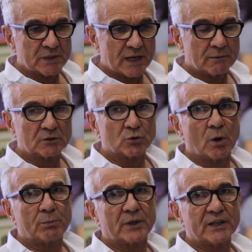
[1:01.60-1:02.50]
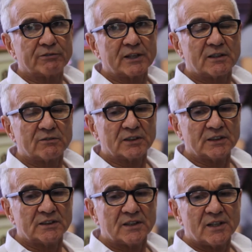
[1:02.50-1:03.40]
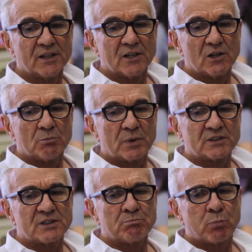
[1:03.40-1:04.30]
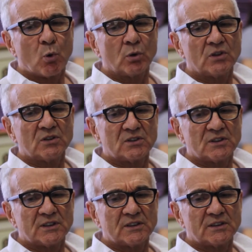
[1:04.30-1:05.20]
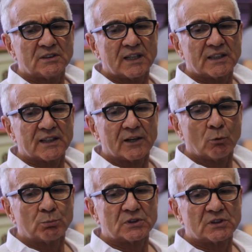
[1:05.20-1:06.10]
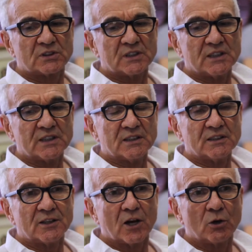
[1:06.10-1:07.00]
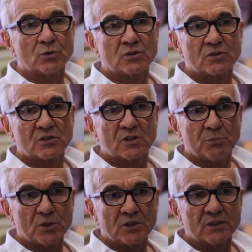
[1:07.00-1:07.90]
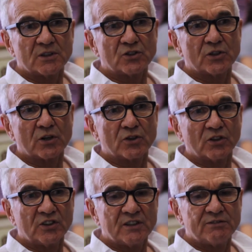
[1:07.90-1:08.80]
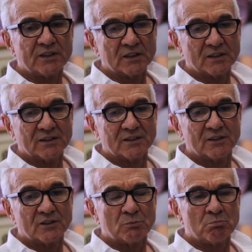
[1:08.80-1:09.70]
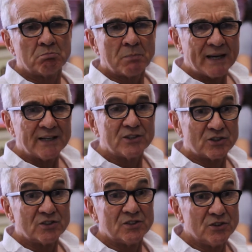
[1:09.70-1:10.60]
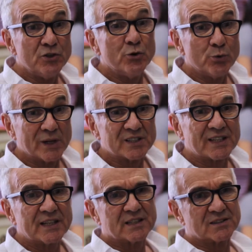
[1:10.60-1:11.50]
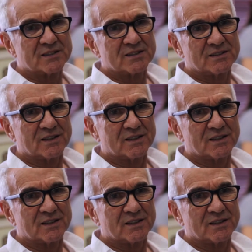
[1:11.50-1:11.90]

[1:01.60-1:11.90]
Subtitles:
be able to operate effectively, but it's important in that it helps the host community that you go to live in manage you as a guest.